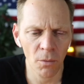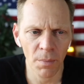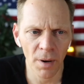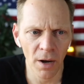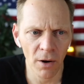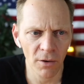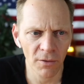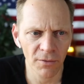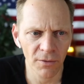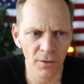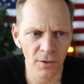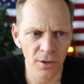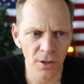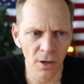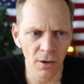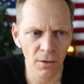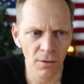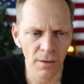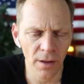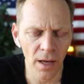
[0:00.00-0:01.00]
powerful,
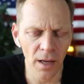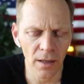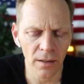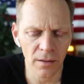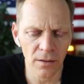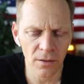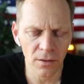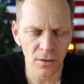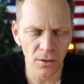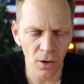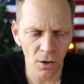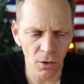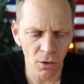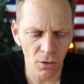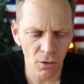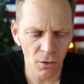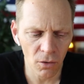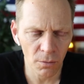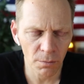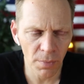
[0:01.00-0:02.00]
Joe. That is
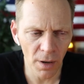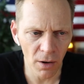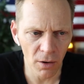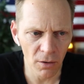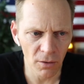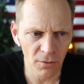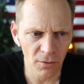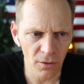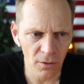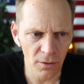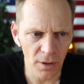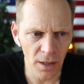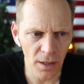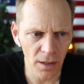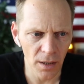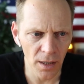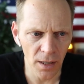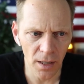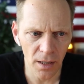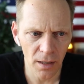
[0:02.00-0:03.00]
so powerful,
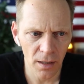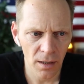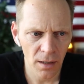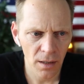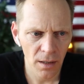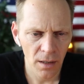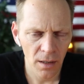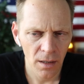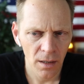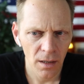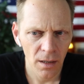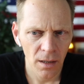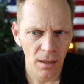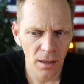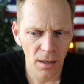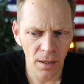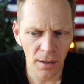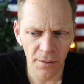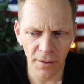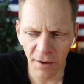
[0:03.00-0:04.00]
right? Like,
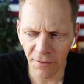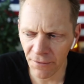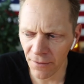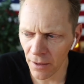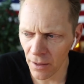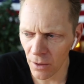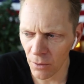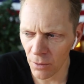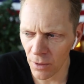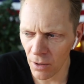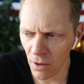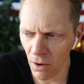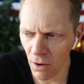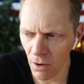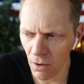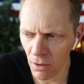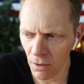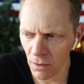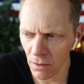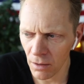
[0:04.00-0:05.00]
I feel like we
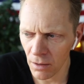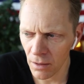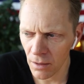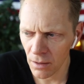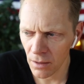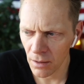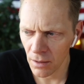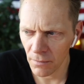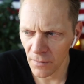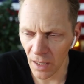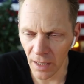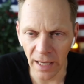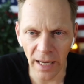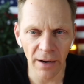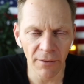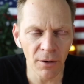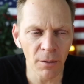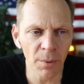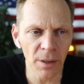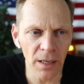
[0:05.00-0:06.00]
all, like
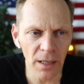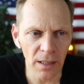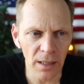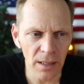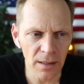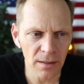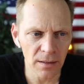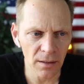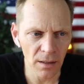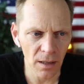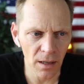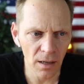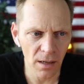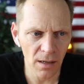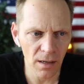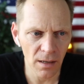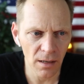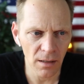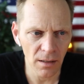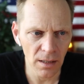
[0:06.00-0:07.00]
everybody needs to
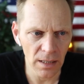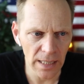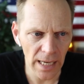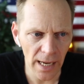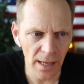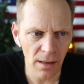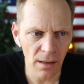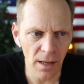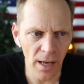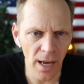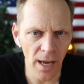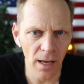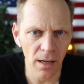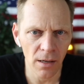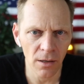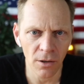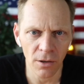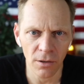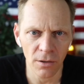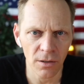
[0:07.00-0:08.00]
get that
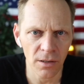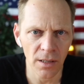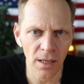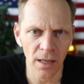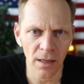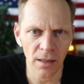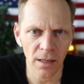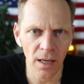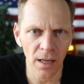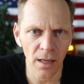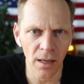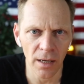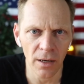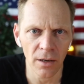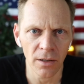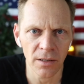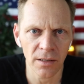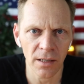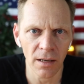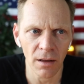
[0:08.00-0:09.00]
and understand that. Like
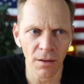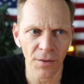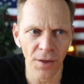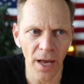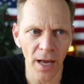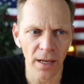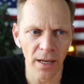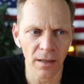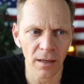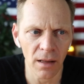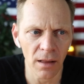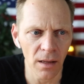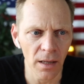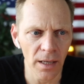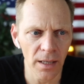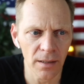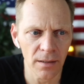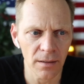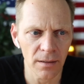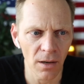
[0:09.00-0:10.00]
until that
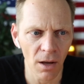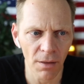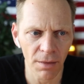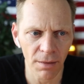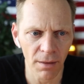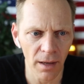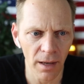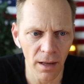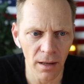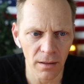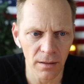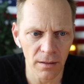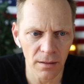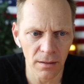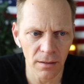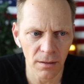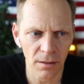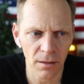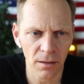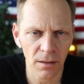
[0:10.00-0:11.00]
clicks, nothing else